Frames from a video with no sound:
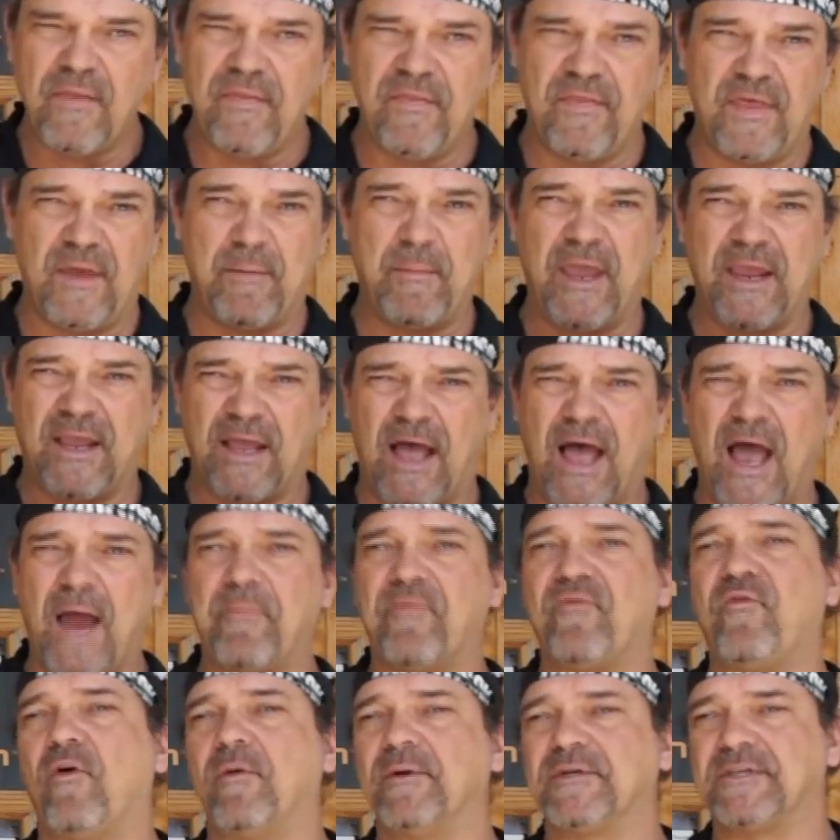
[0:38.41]
They make a
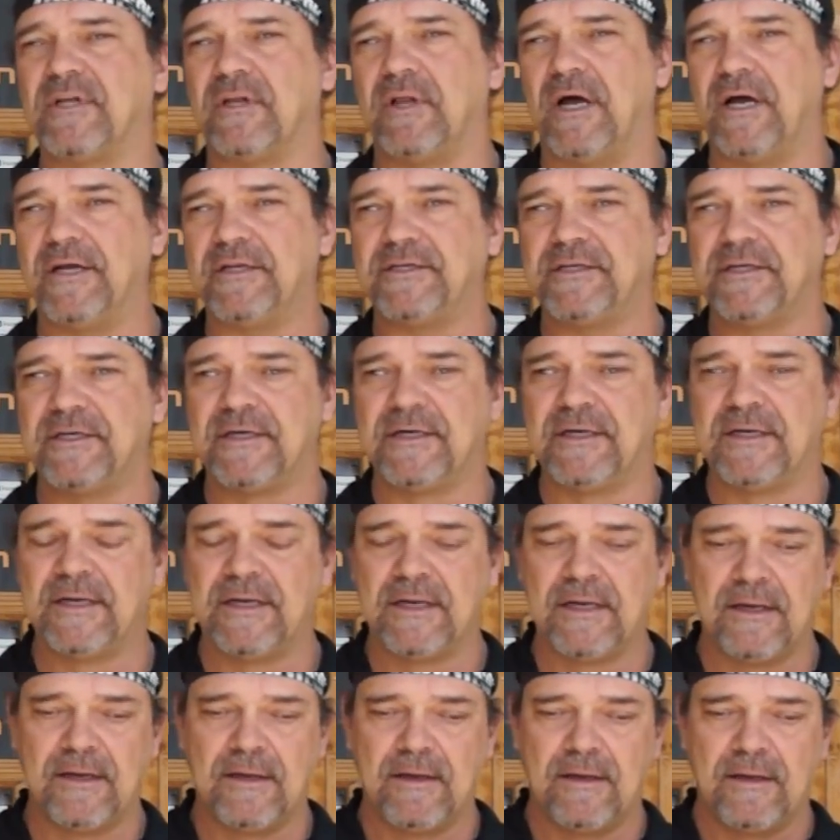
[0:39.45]
high-performance clutch,
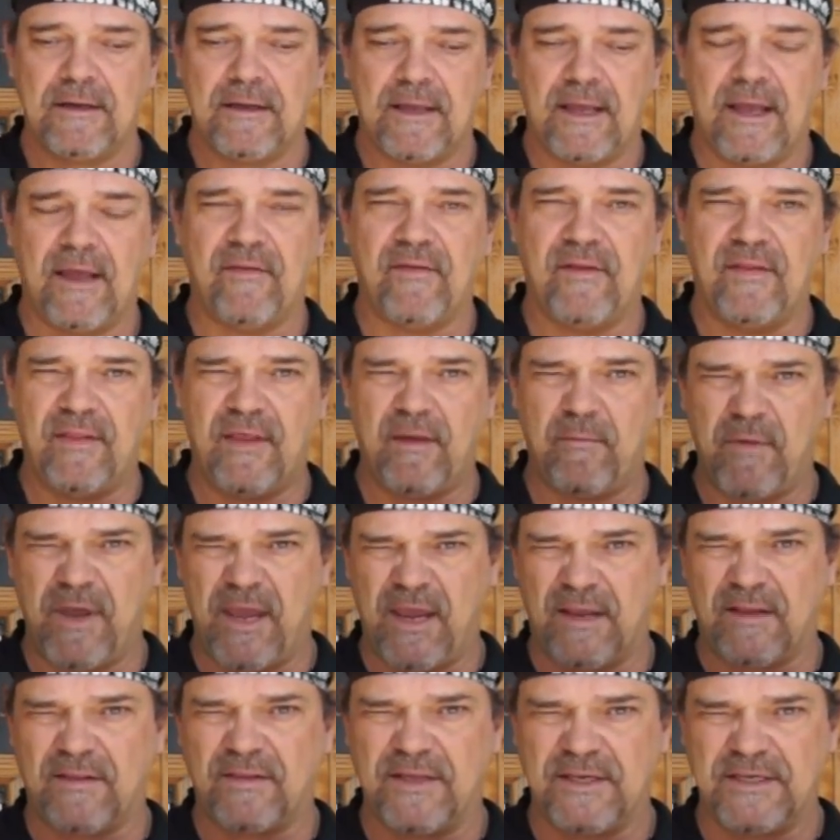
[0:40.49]
and then they
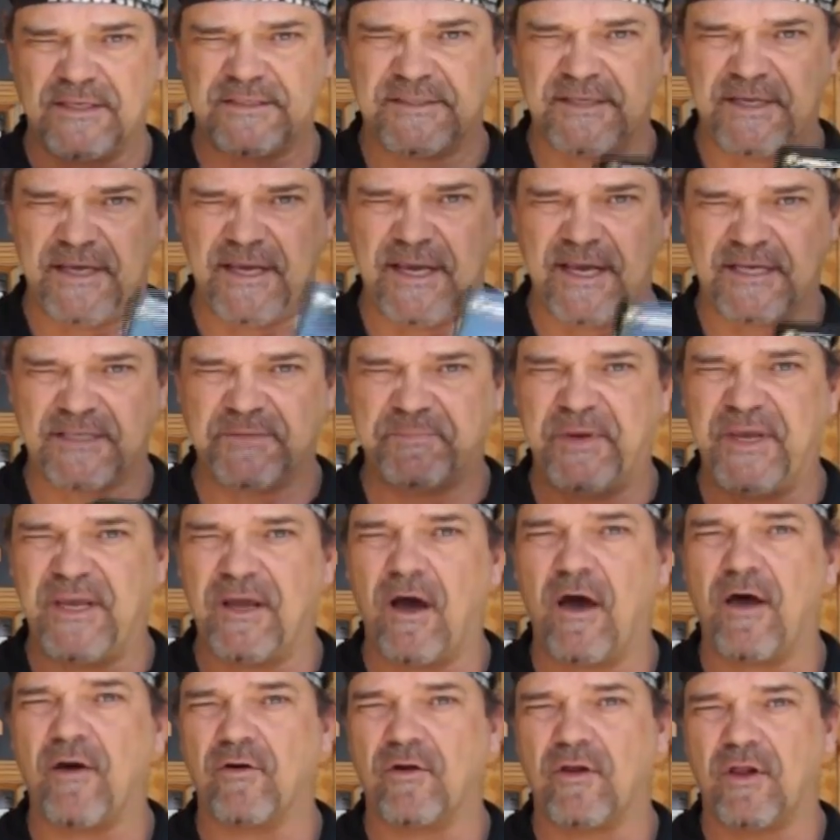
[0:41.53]
make this Exp
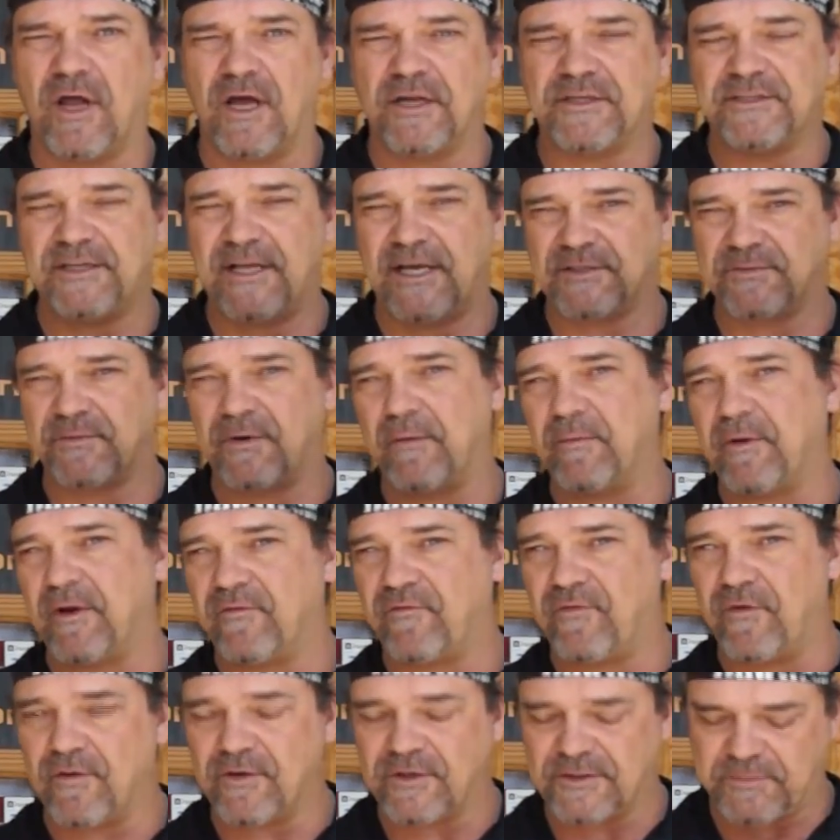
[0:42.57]
Auto Clutch, and that's what I'm going
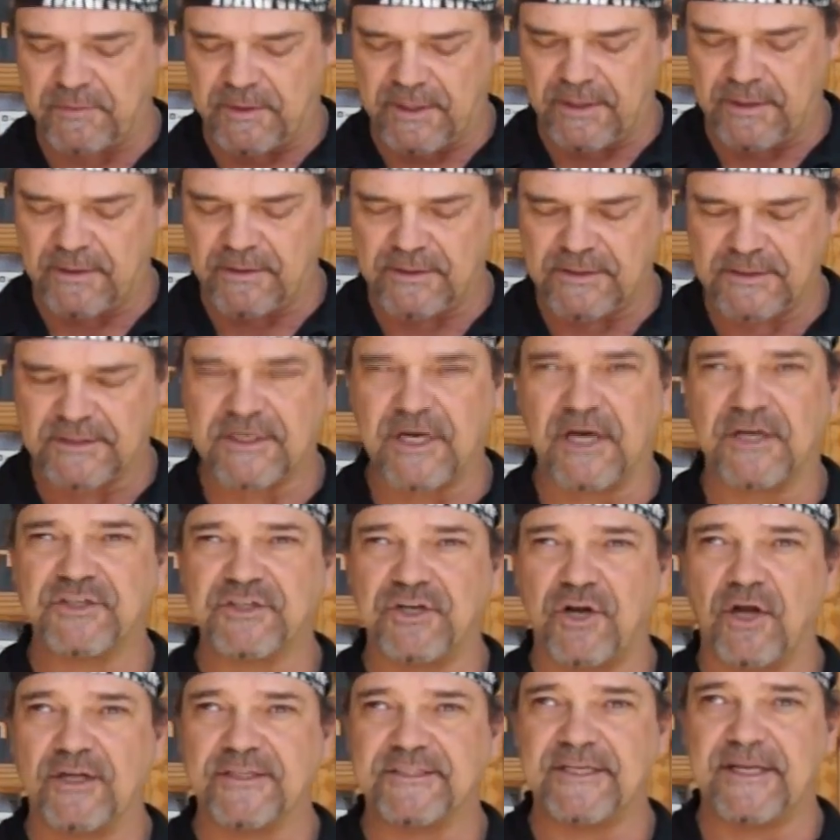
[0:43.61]
to focus my
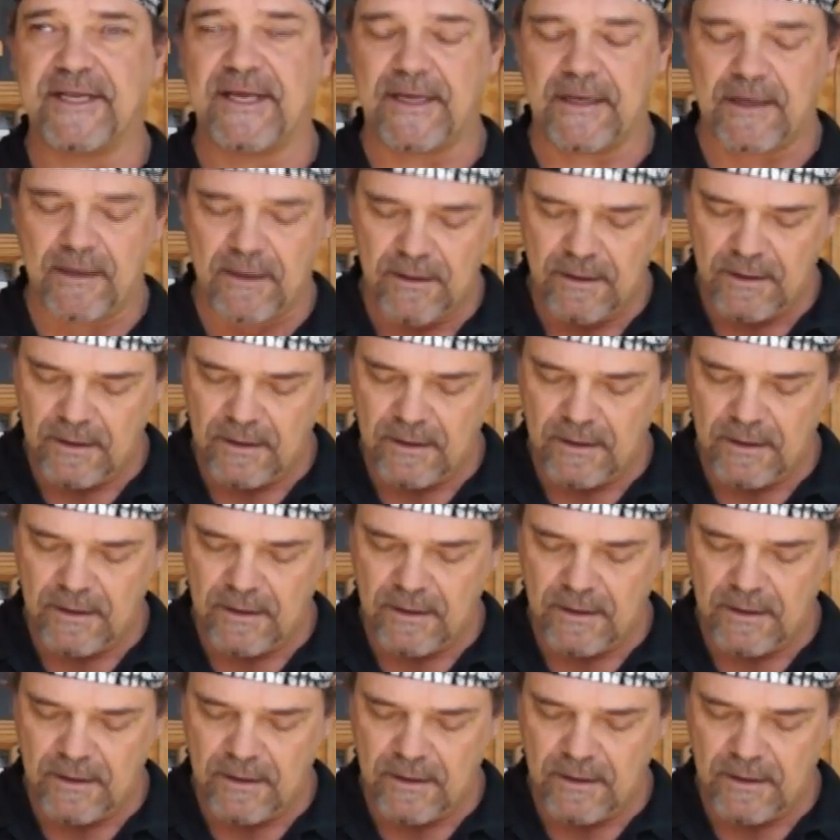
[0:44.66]
discussion on today.